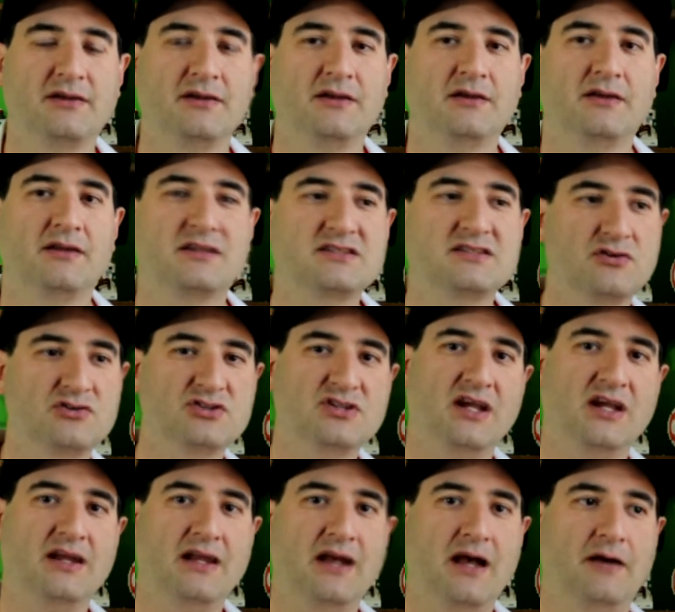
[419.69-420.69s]
Let's go check it
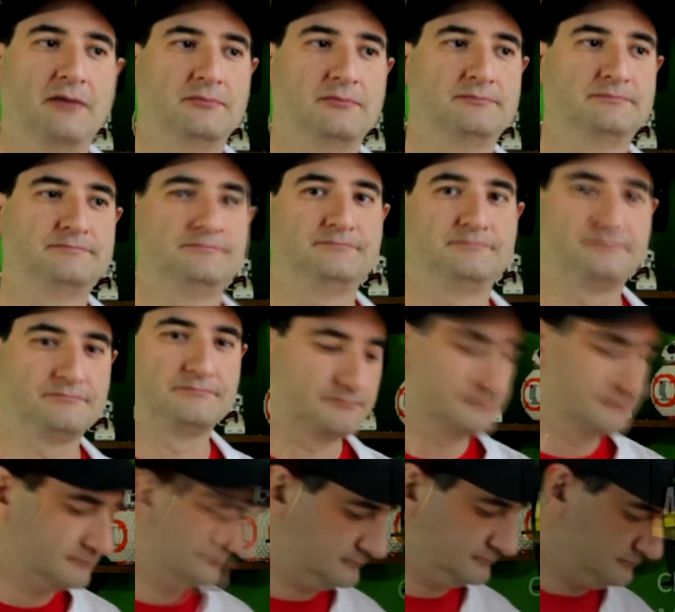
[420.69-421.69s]
out.
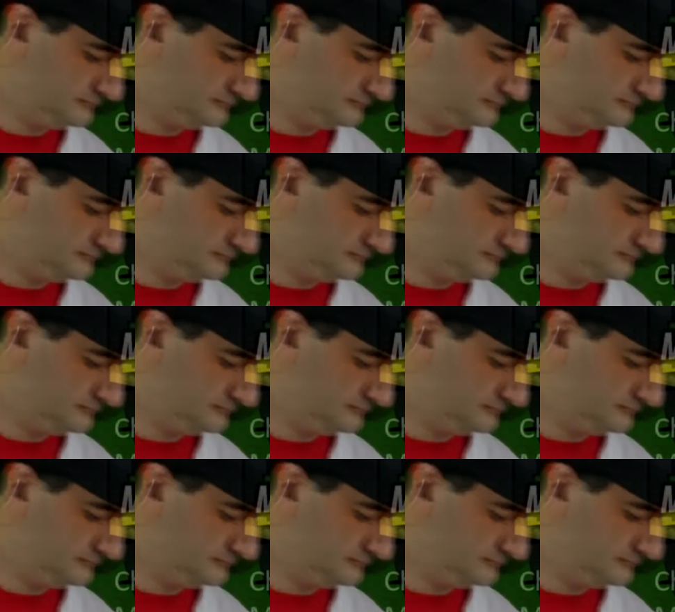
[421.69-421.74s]
And I'll